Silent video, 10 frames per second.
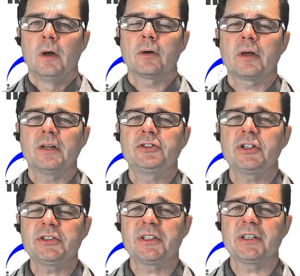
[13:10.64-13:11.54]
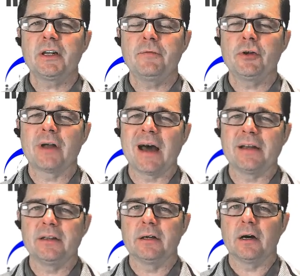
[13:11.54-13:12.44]
And just to give you an
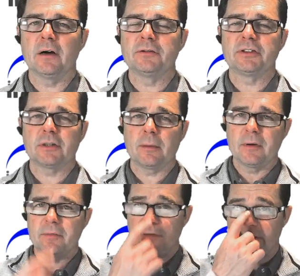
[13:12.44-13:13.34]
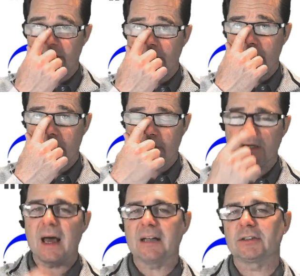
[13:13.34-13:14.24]
idea of some of the
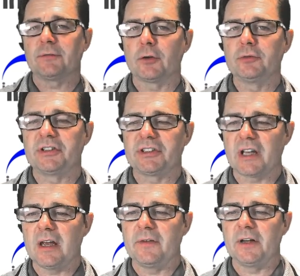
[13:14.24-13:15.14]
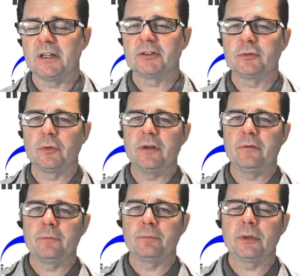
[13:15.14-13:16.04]
gas flow savings, we've
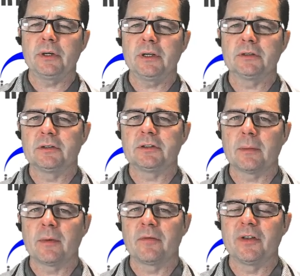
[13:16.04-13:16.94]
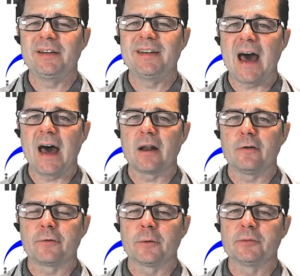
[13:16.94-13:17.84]
put in some of the data
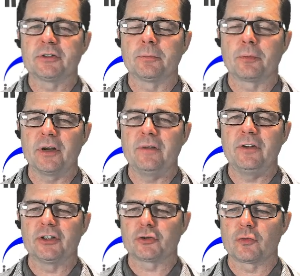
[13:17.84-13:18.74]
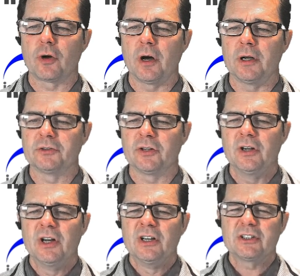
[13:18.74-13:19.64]
from some previous runs or
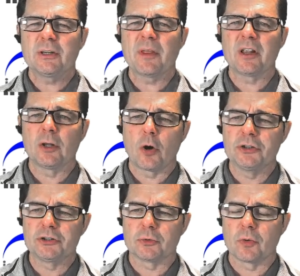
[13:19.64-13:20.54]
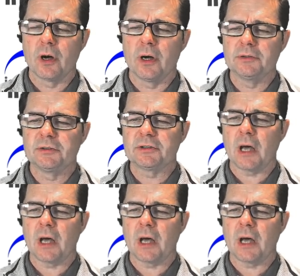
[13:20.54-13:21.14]
some of the larger runs.